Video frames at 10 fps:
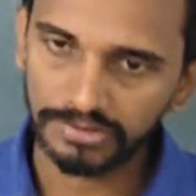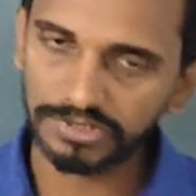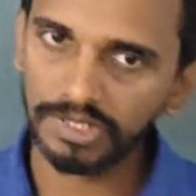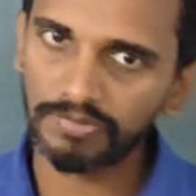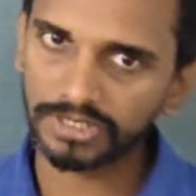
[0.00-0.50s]

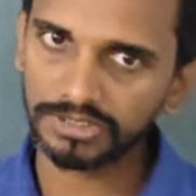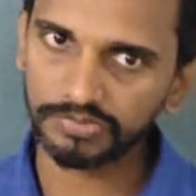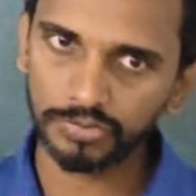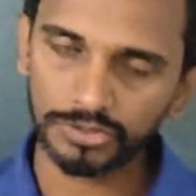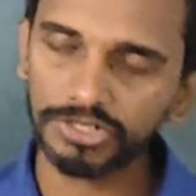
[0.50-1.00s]
Some mass is
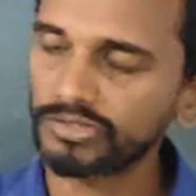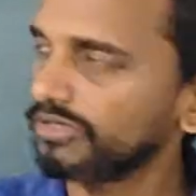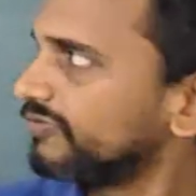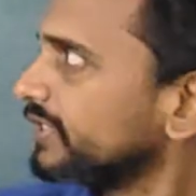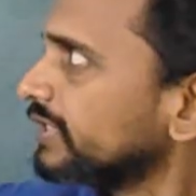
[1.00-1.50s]
pushed out
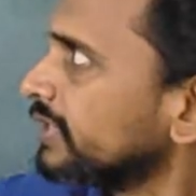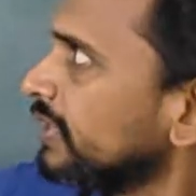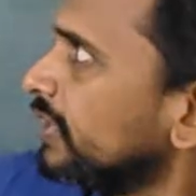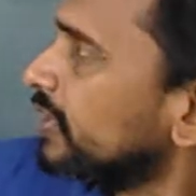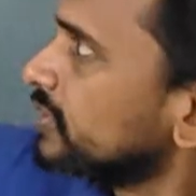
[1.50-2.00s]
of it.
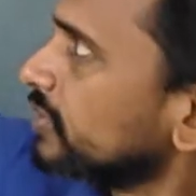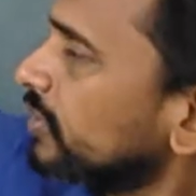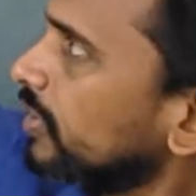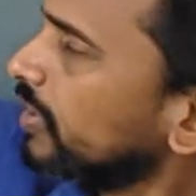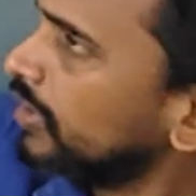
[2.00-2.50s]

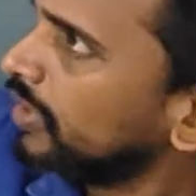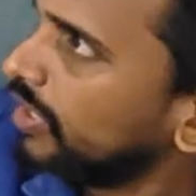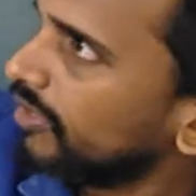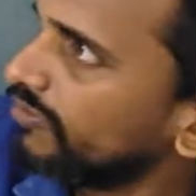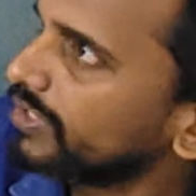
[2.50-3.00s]
So
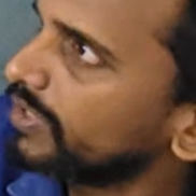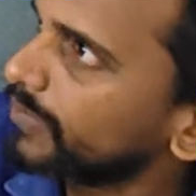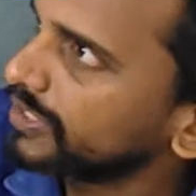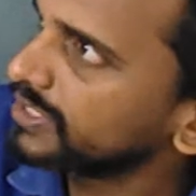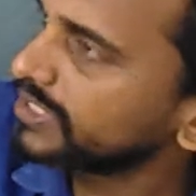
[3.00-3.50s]
for the
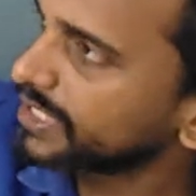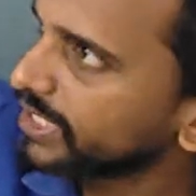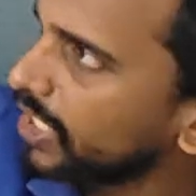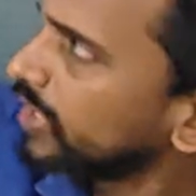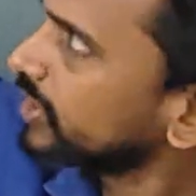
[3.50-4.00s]
person
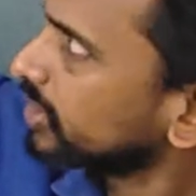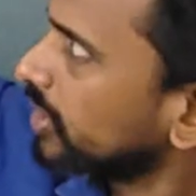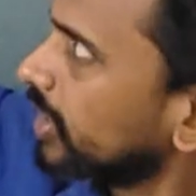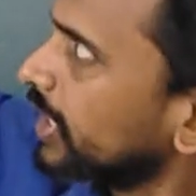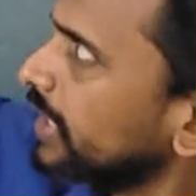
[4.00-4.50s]
sitting on the
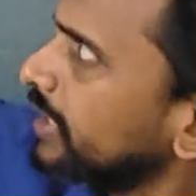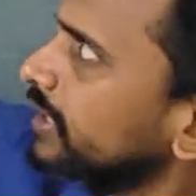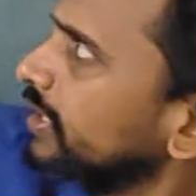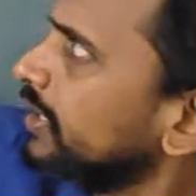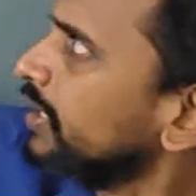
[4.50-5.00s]

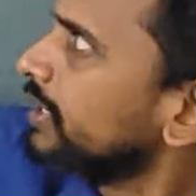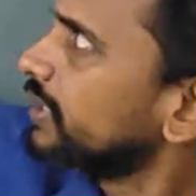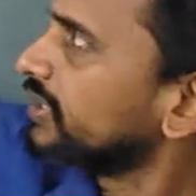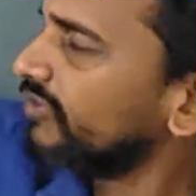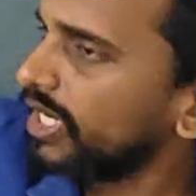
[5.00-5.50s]
rocket,
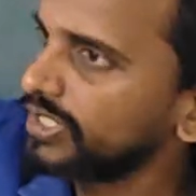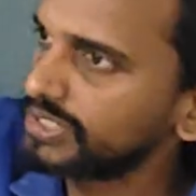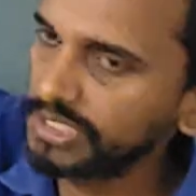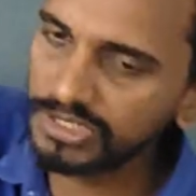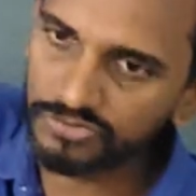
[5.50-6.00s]
the
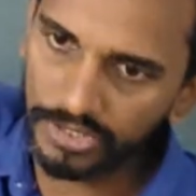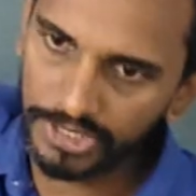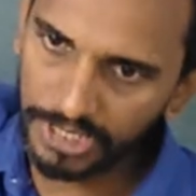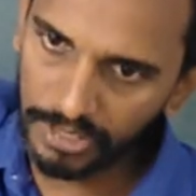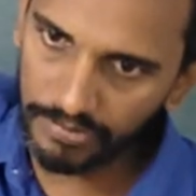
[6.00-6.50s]
velocity is
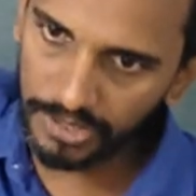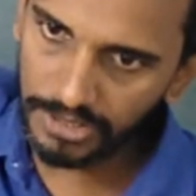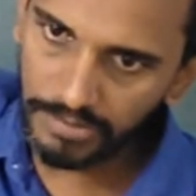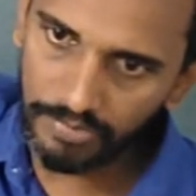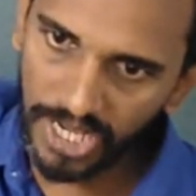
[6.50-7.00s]
20
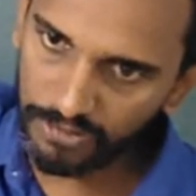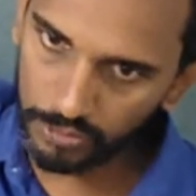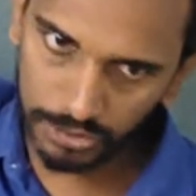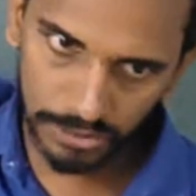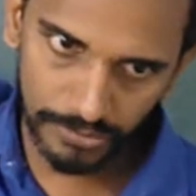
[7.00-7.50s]
kmph
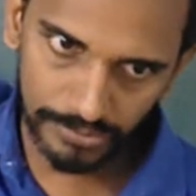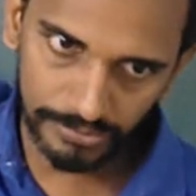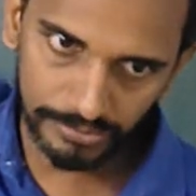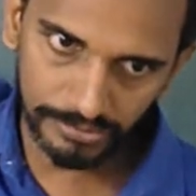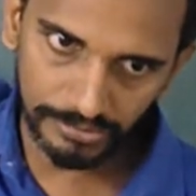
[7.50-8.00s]
backwards,
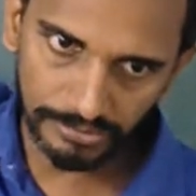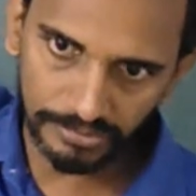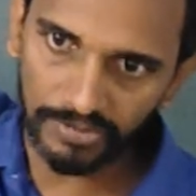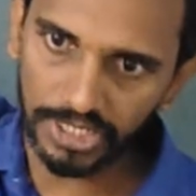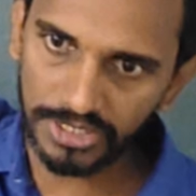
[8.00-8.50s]

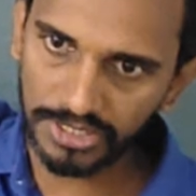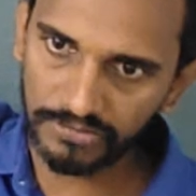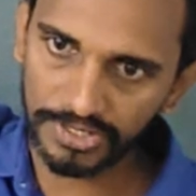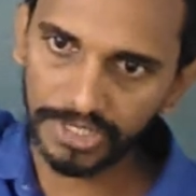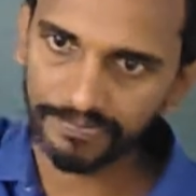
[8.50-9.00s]
velocity
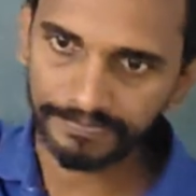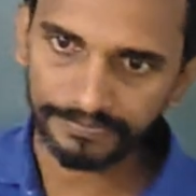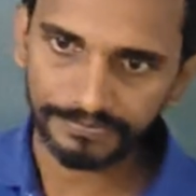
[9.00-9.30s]
of dm.